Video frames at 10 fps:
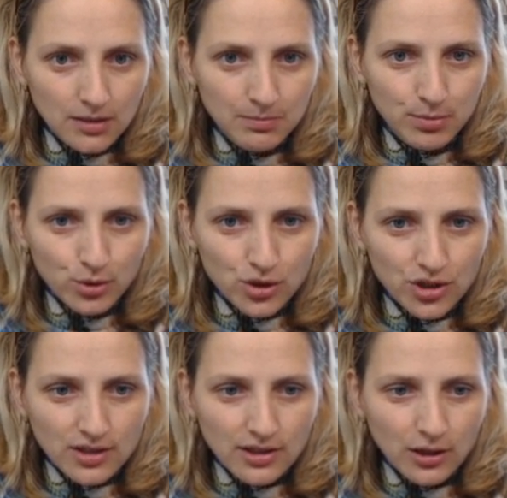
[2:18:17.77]
Push
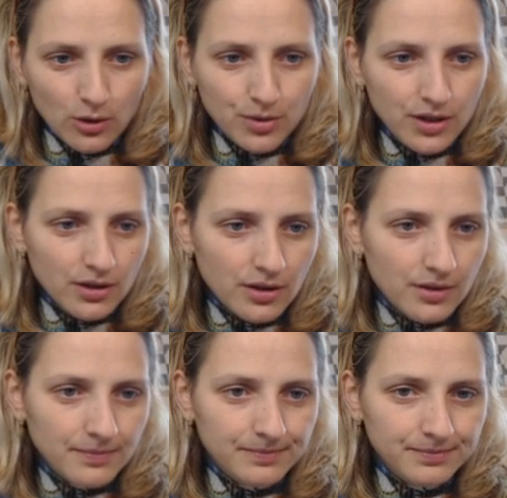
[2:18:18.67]
doesn't help
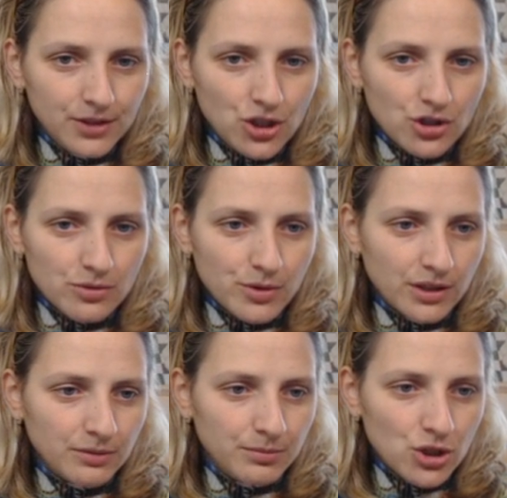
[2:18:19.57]
here. They just bring
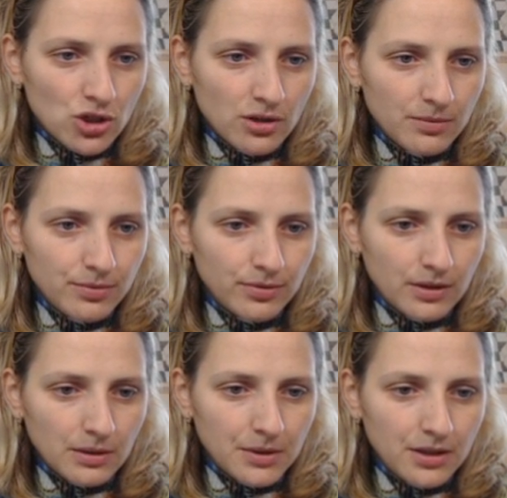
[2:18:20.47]
the bishop,
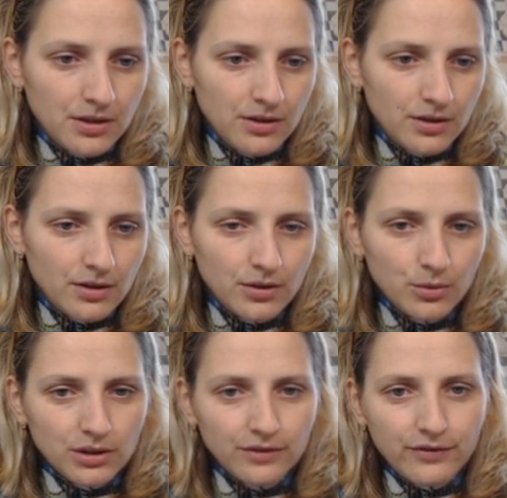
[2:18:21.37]
come in here
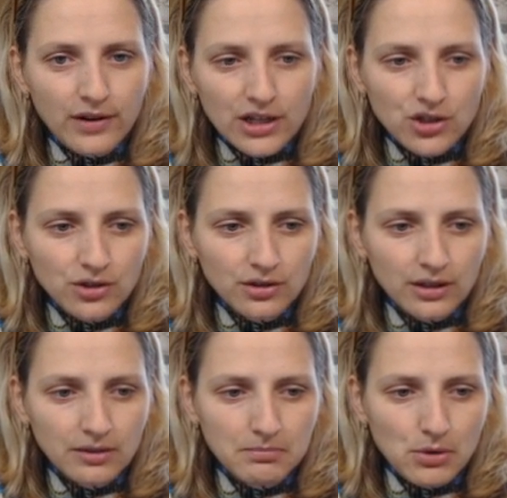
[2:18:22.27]
with deflection,
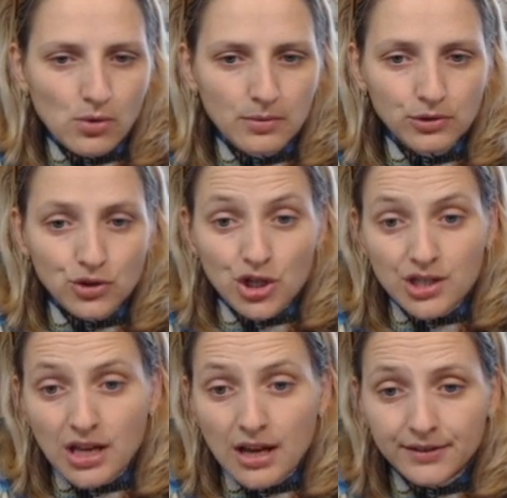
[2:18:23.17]
and boom, on
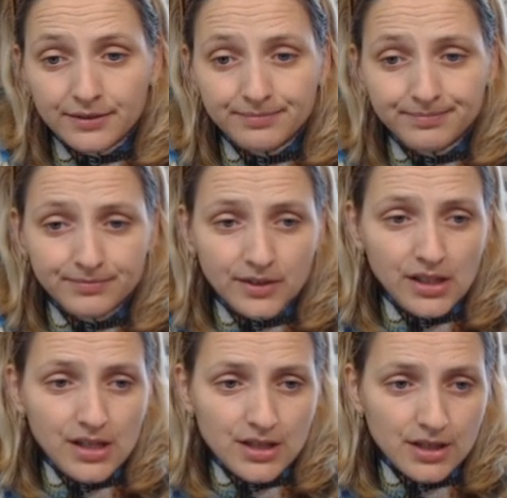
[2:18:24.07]
g7.
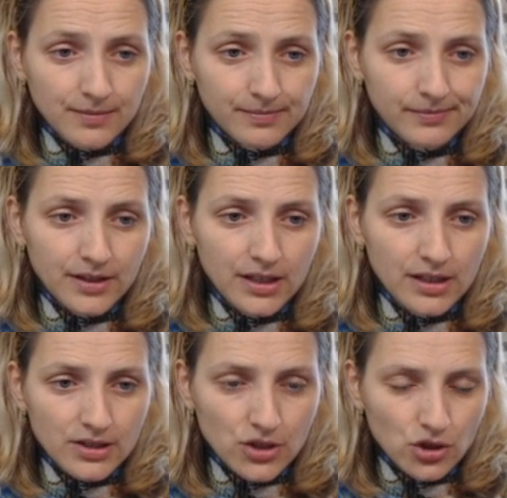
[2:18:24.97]
Easy.
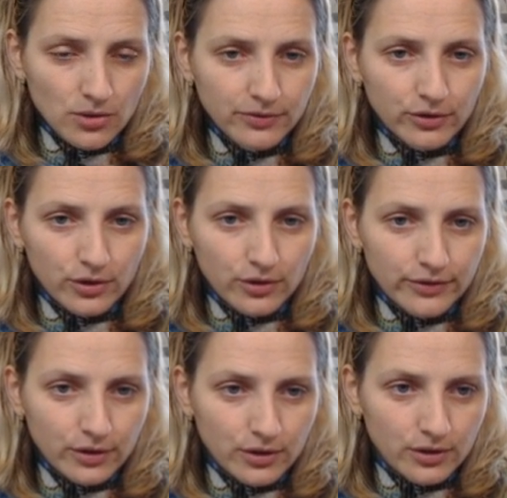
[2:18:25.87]
Easy job for
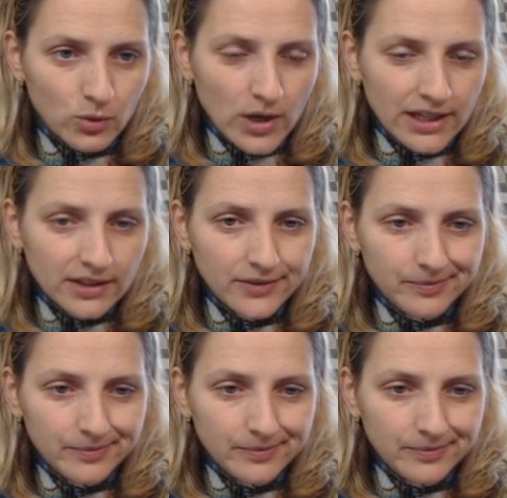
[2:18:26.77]
white.